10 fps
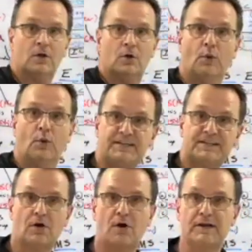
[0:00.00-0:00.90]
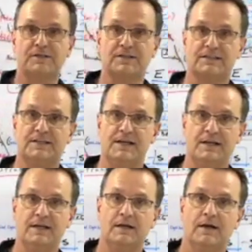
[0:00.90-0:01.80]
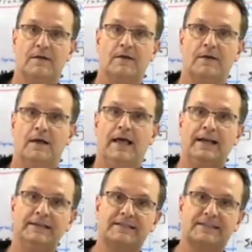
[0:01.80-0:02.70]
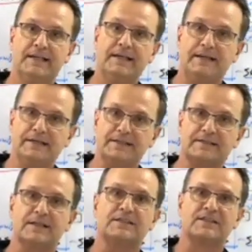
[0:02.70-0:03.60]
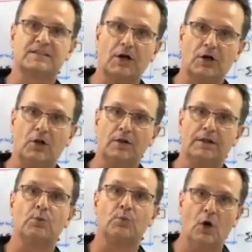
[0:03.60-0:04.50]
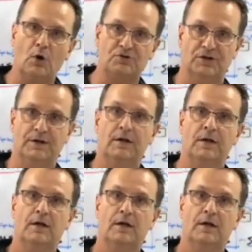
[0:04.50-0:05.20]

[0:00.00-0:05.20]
we started to see an insidious, subtle erosion